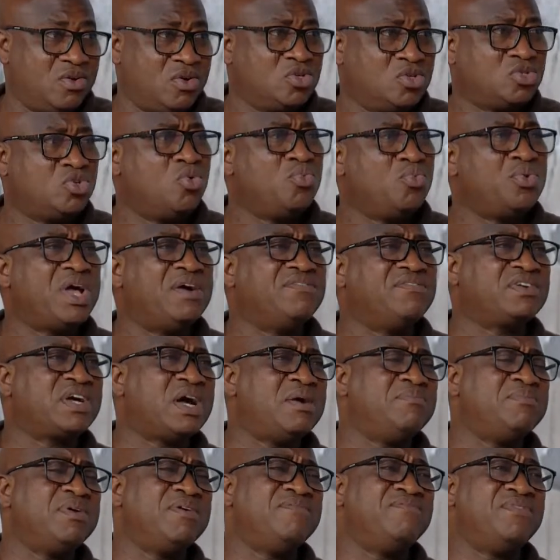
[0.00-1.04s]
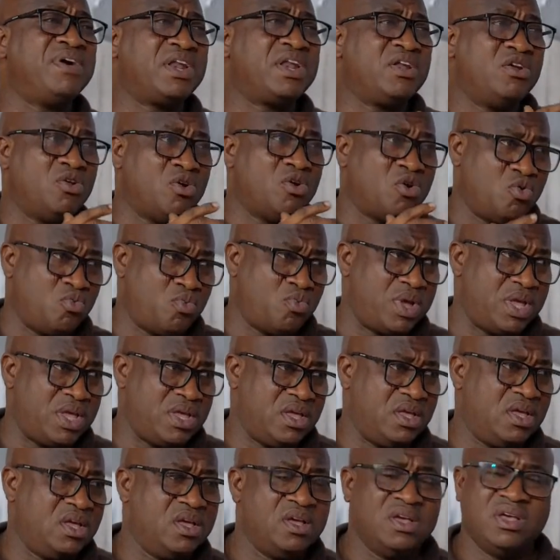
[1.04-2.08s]
So we have come a very long way.
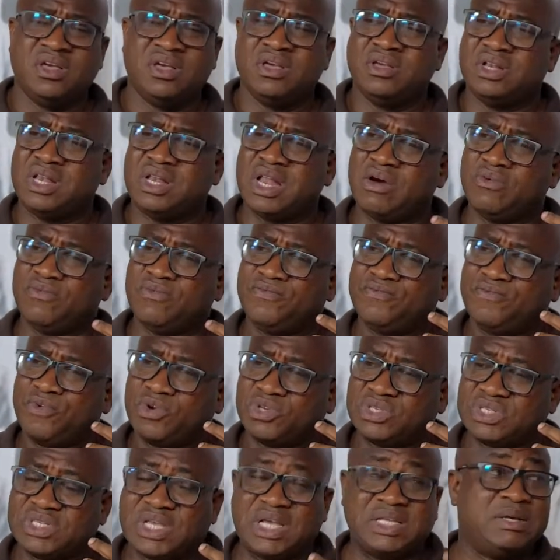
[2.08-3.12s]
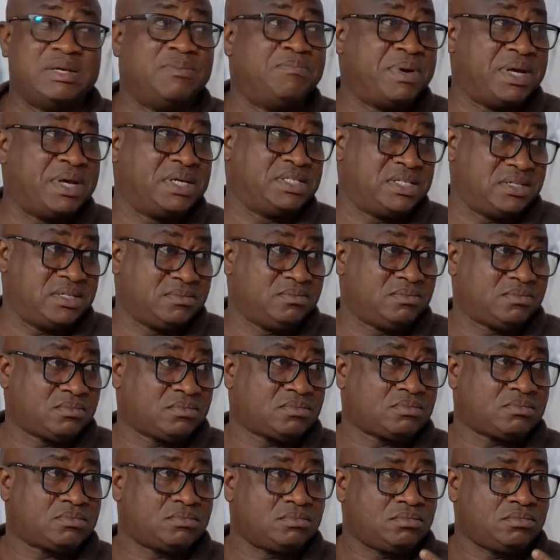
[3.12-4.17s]
Now, for such a person,
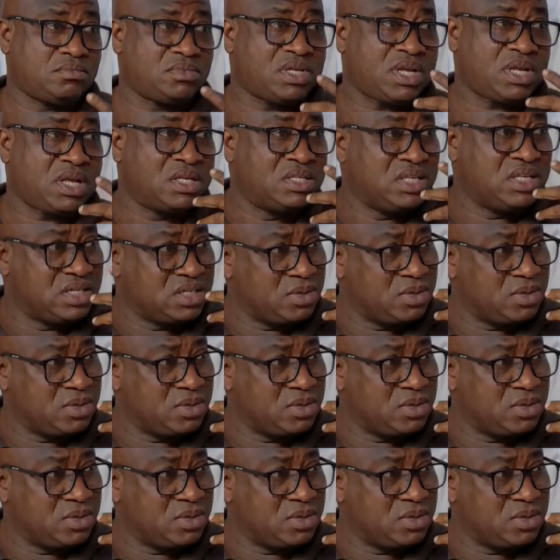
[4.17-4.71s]
such a